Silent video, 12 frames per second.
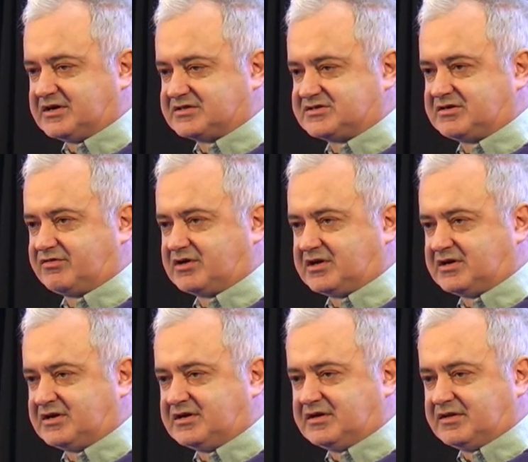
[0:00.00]

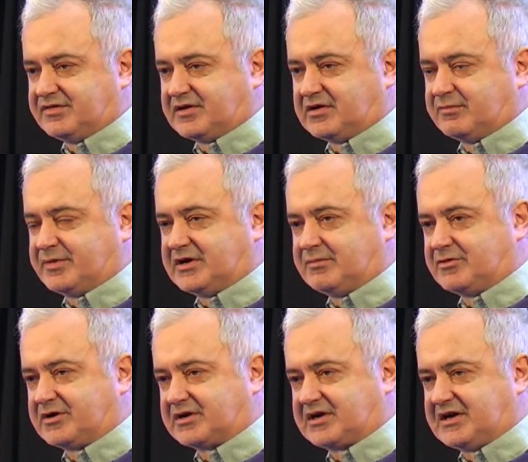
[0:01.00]
Syria that
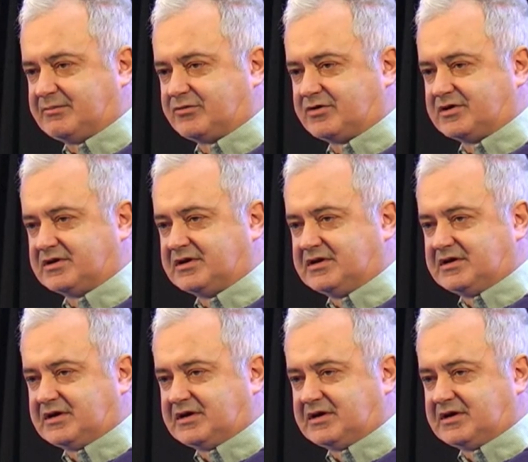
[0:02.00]
Obama and Cameron